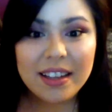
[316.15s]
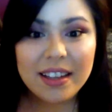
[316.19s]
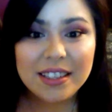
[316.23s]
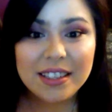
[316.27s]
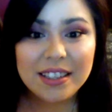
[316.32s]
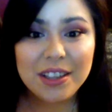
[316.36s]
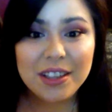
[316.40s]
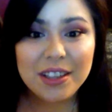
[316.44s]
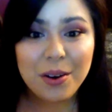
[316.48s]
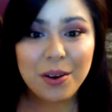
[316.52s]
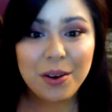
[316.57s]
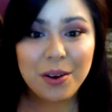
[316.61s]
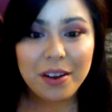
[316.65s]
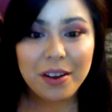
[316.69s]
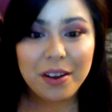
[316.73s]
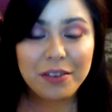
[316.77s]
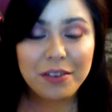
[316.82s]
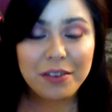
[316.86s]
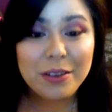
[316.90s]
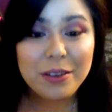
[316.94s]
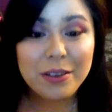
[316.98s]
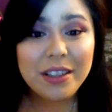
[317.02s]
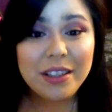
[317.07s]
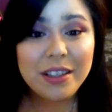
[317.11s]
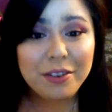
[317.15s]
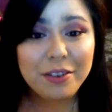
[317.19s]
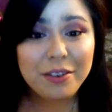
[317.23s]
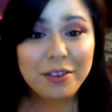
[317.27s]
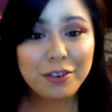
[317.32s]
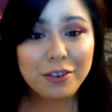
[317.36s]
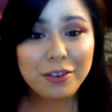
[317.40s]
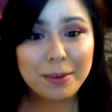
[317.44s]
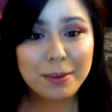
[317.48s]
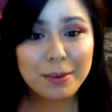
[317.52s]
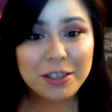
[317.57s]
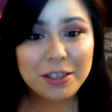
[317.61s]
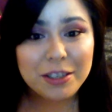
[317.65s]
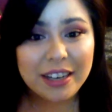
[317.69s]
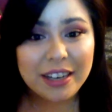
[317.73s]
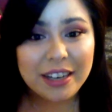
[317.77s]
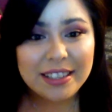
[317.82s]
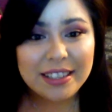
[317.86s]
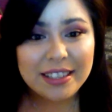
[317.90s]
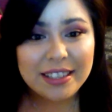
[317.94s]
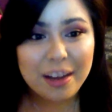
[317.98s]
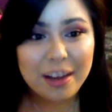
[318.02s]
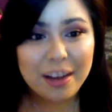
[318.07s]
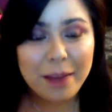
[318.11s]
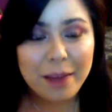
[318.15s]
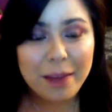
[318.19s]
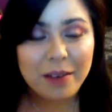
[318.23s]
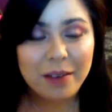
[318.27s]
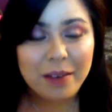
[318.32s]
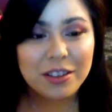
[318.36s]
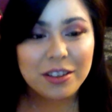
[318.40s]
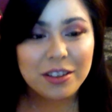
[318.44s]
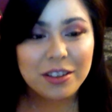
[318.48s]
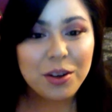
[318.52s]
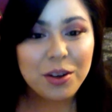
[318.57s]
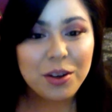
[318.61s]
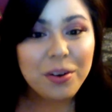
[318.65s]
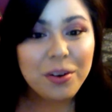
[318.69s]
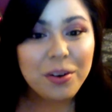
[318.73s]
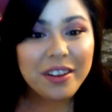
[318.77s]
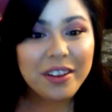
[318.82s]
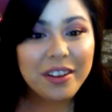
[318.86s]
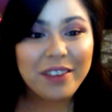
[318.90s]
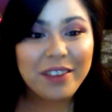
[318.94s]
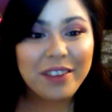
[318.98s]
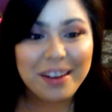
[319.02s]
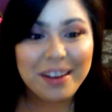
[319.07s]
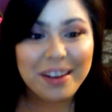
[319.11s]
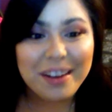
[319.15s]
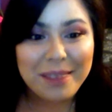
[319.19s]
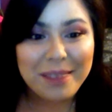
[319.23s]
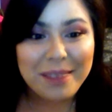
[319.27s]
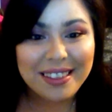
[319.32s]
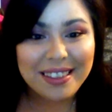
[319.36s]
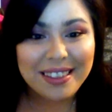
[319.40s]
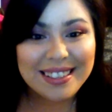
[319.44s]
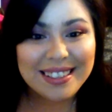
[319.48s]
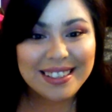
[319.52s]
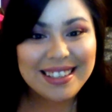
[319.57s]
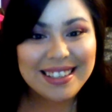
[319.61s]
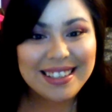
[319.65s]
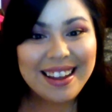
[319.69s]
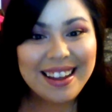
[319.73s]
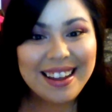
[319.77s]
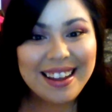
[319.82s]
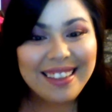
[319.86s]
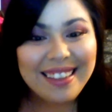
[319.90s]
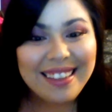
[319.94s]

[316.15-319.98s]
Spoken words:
So if you suffer from a dry scalp, I would totally recommend this.